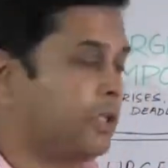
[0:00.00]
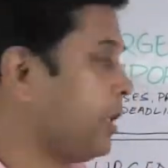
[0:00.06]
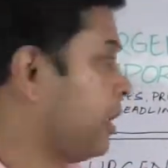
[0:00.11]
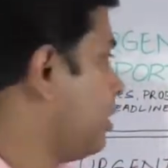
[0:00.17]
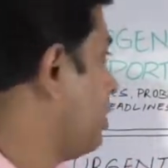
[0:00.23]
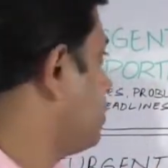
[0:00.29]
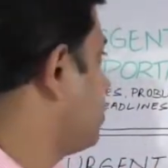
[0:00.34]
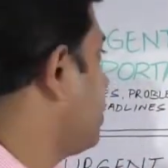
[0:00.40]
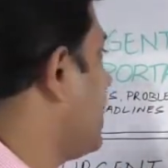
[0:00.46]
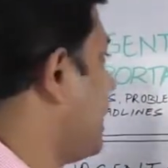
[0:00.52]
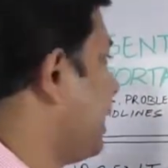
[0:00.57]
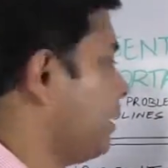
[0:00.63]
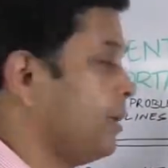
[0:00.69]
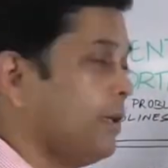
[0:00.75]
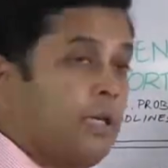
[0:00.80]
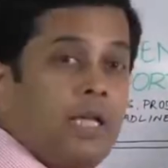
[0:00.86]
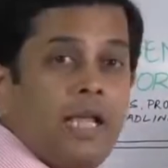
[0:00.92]
You can also
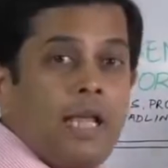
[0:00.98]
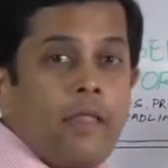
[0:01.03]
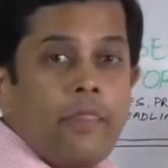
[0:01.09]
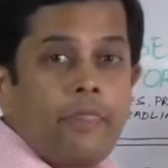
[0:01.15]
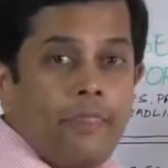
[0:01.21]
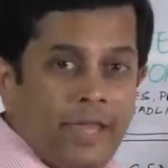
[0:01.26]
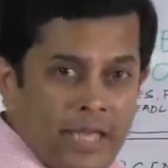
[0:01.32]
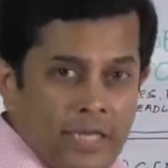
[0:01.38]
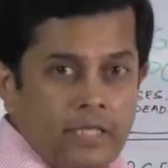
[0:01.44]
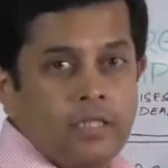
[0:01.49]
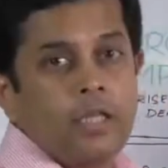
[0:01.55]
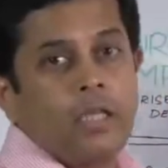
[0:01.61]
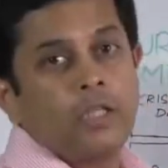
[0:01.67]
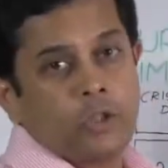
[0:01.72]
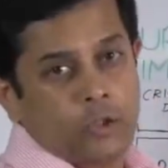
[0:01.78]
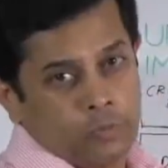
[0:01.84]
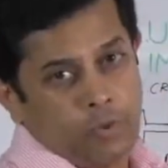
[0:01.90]
handle these
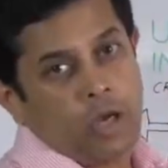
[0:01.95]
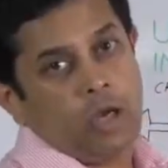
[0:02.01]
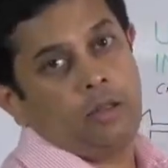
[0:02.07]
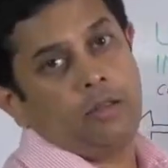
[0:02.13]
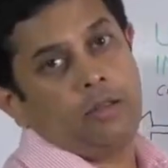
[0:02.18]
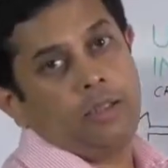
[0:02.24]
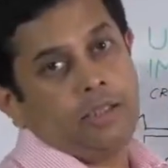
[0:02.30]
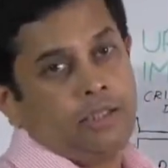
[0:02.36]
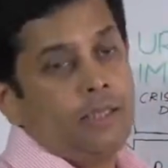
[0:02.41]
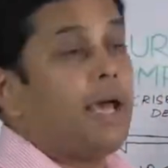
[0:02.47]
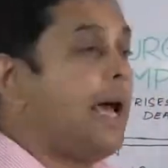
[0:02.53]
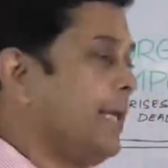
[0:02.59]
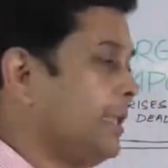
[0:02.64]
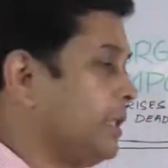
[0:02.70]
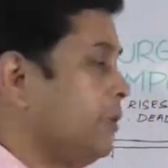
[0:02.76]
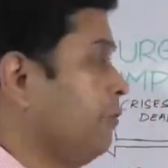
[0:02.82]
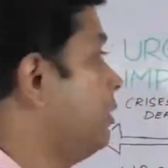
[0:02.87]
small
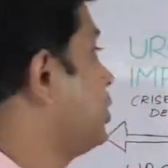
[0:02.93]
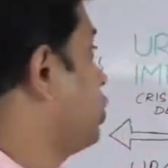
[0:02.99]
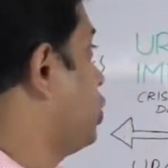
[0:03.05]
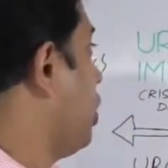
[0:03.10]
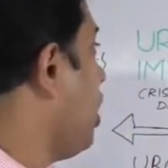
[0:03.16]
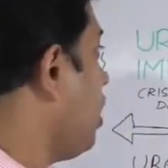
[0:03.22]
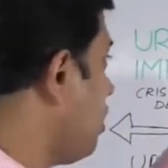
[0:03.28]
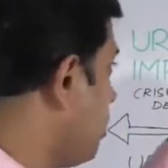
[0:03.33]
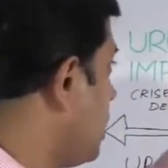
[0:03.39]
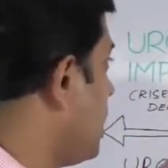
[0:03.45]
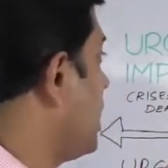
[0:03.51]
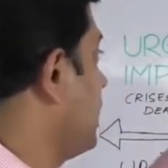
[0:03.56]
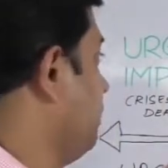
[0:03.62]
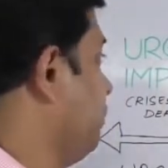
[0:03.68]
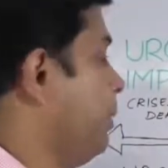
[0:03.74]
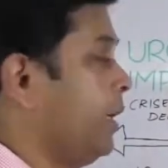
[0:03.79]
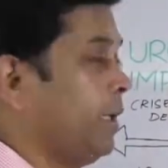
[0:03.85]
tasks which are
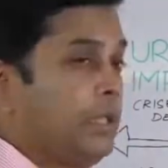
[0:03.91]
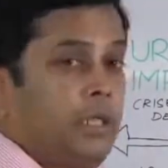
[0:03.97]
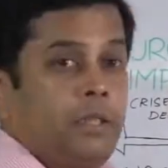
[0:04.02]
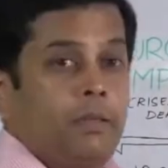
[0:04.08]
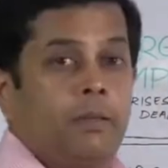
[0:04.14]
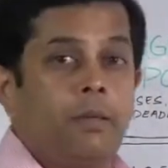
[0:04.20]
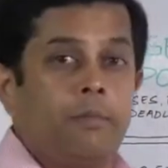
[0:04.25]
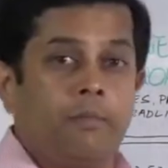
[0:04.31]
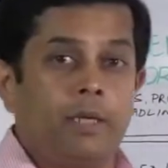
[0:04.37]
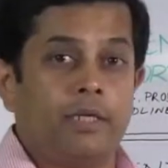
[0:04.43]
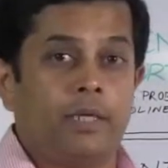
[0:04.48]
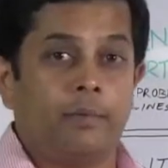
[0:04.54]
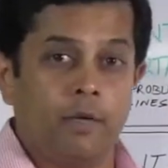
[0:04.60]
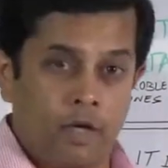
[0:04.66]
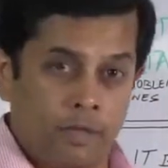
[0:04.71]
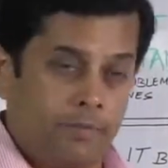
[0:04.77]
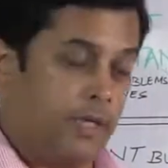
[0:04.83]
important but
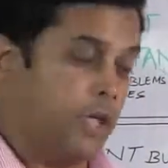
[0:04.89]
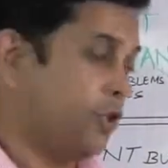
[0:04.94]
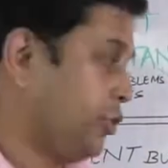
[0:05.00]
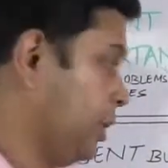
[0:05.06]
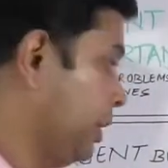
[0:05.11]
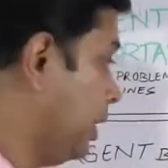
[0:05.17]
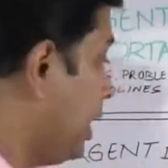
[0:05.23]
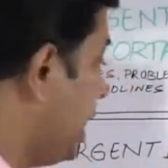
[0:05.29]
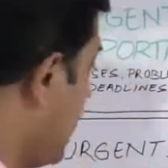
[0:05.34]
they may not be urgent.